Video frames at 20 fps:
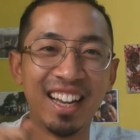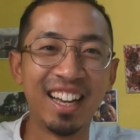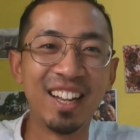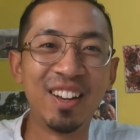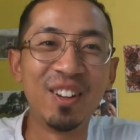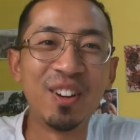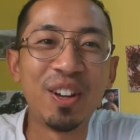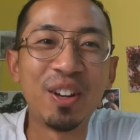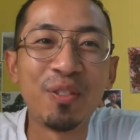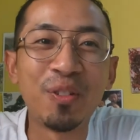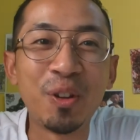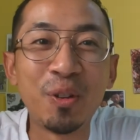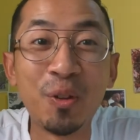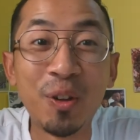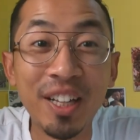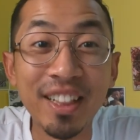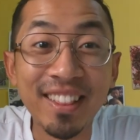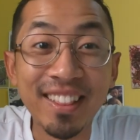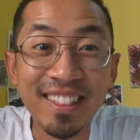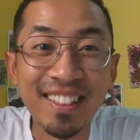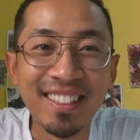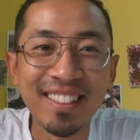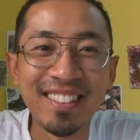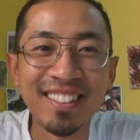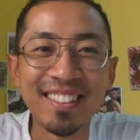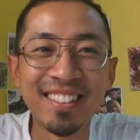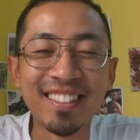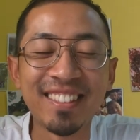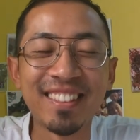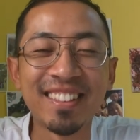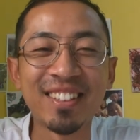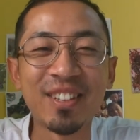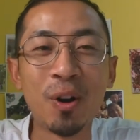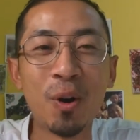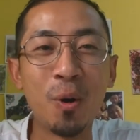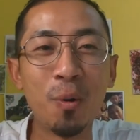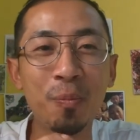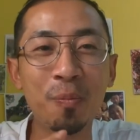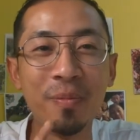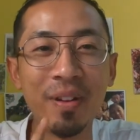Hello everyone,
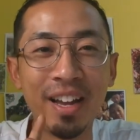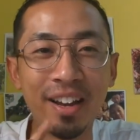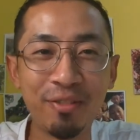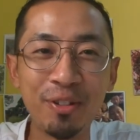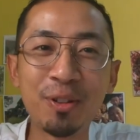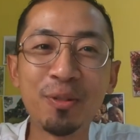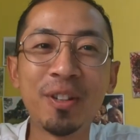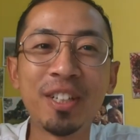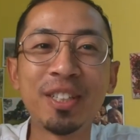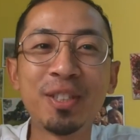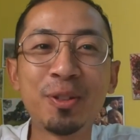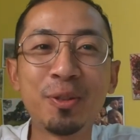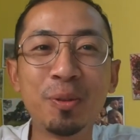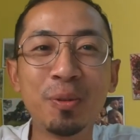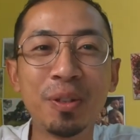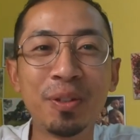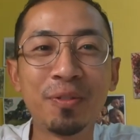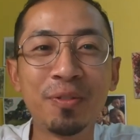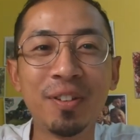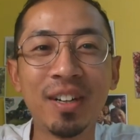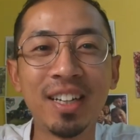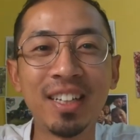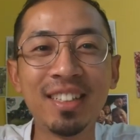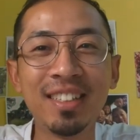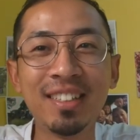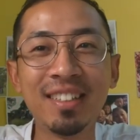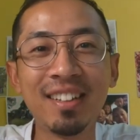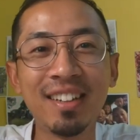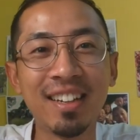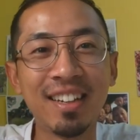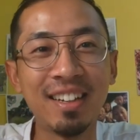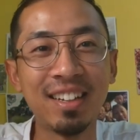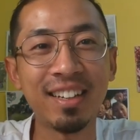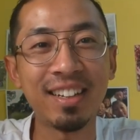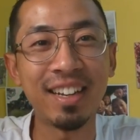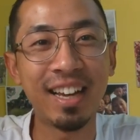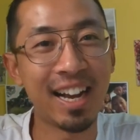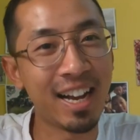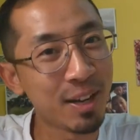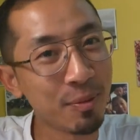hope everyone is doing fine
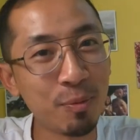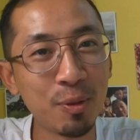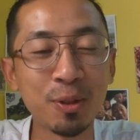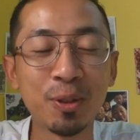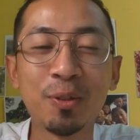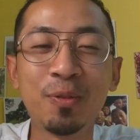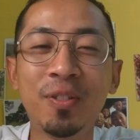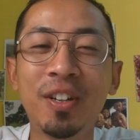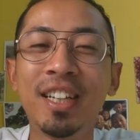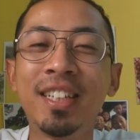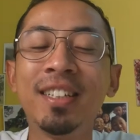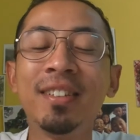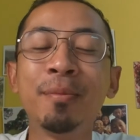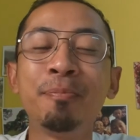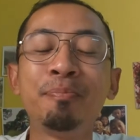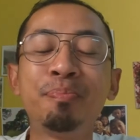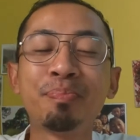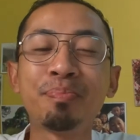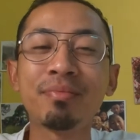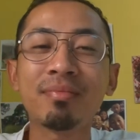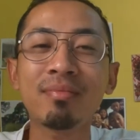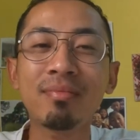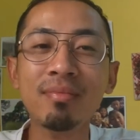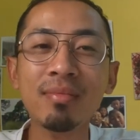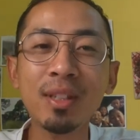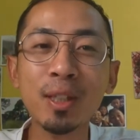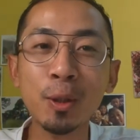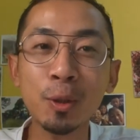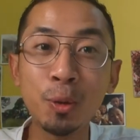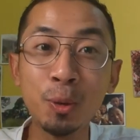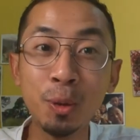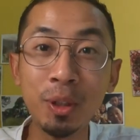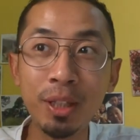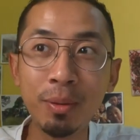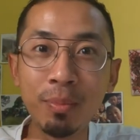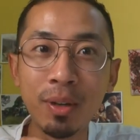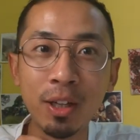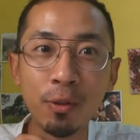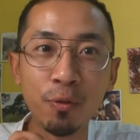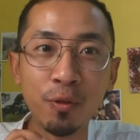and I'm also fine. Today
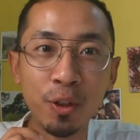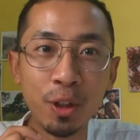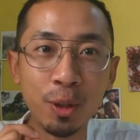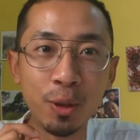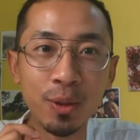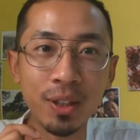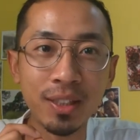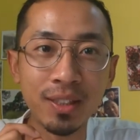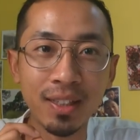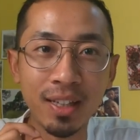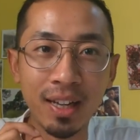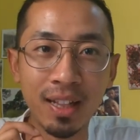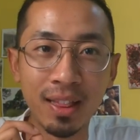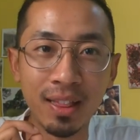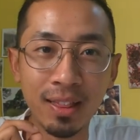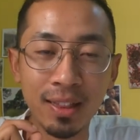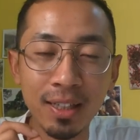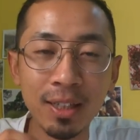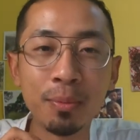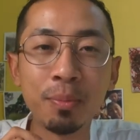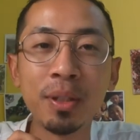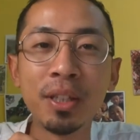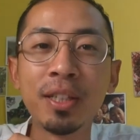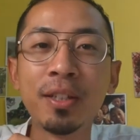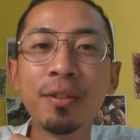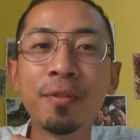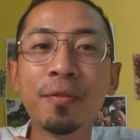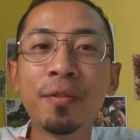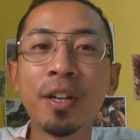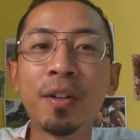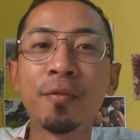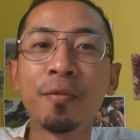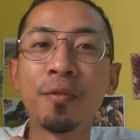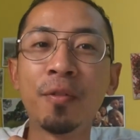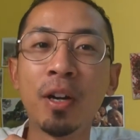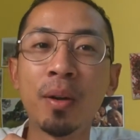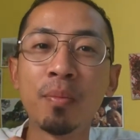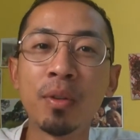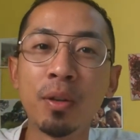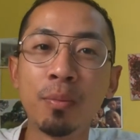my video is a little bit different
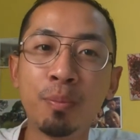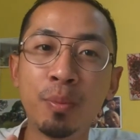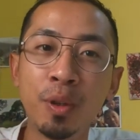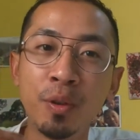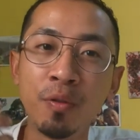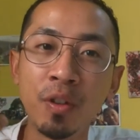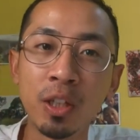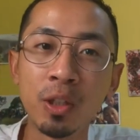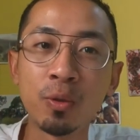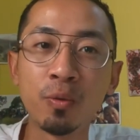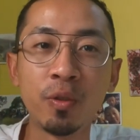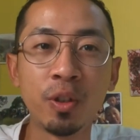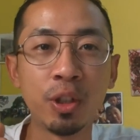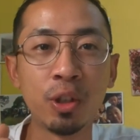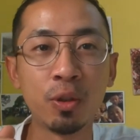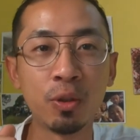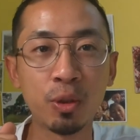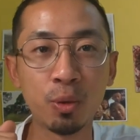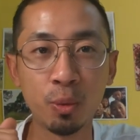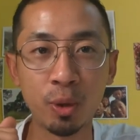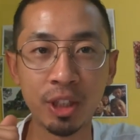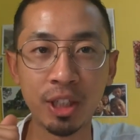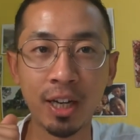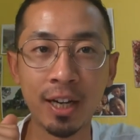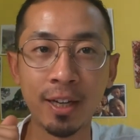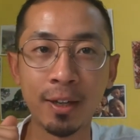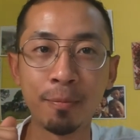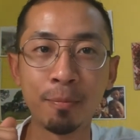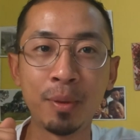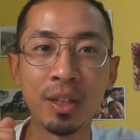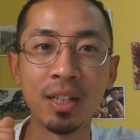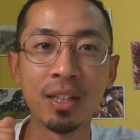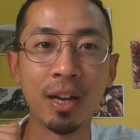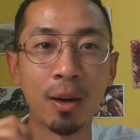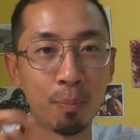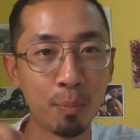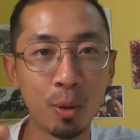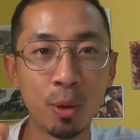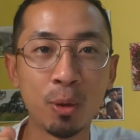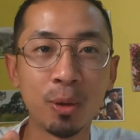from the previous videos which I've been
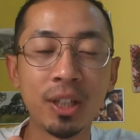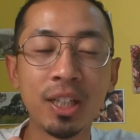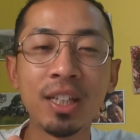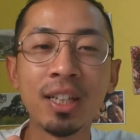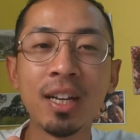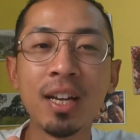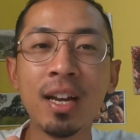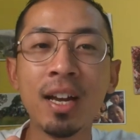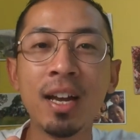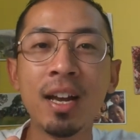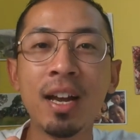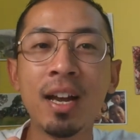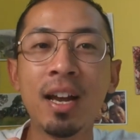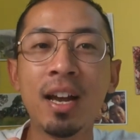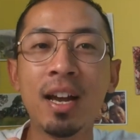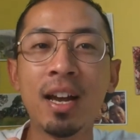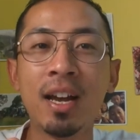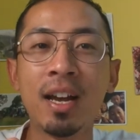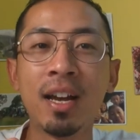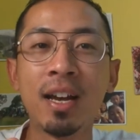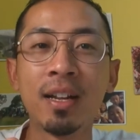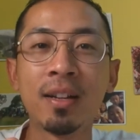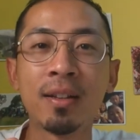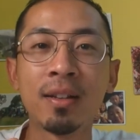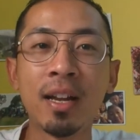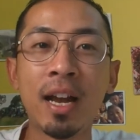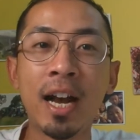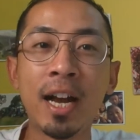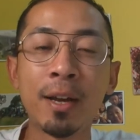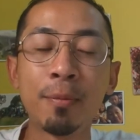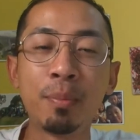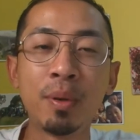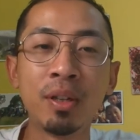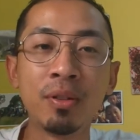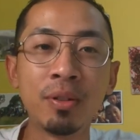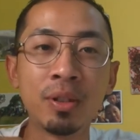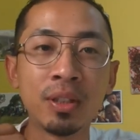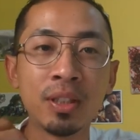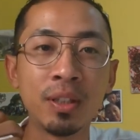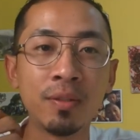uploading, and I've
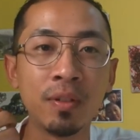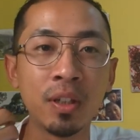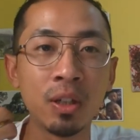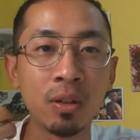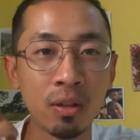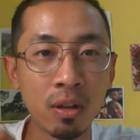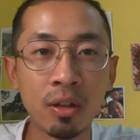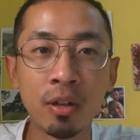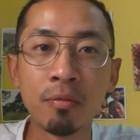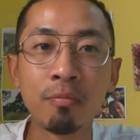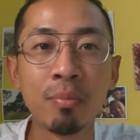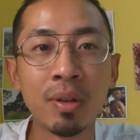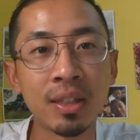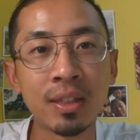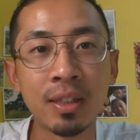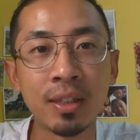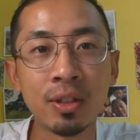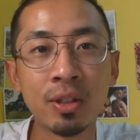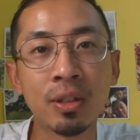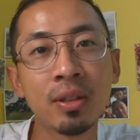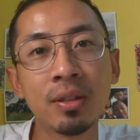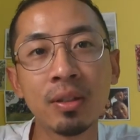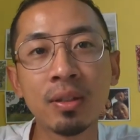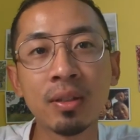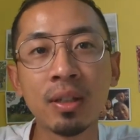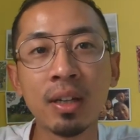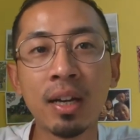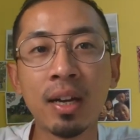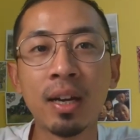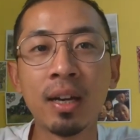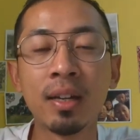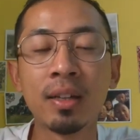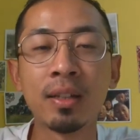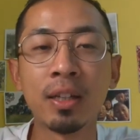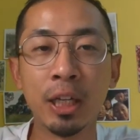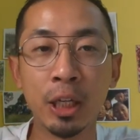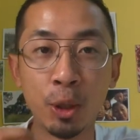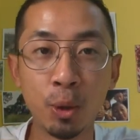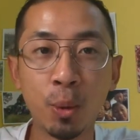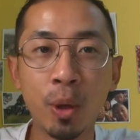been receiving a lot of messages and
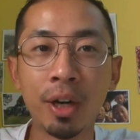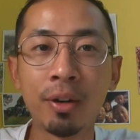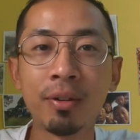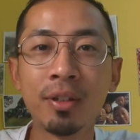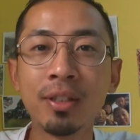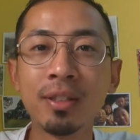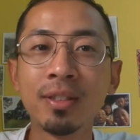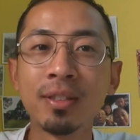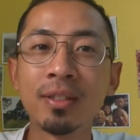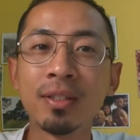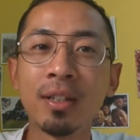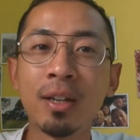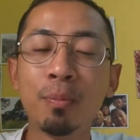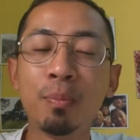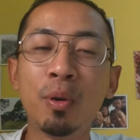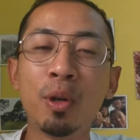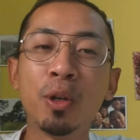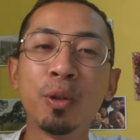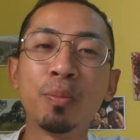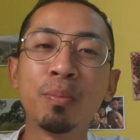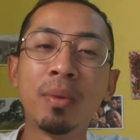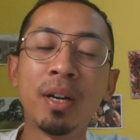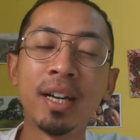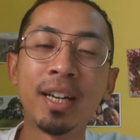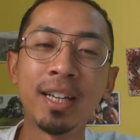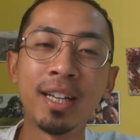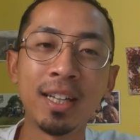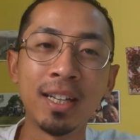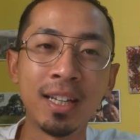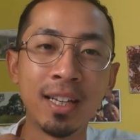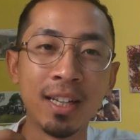inquiries about my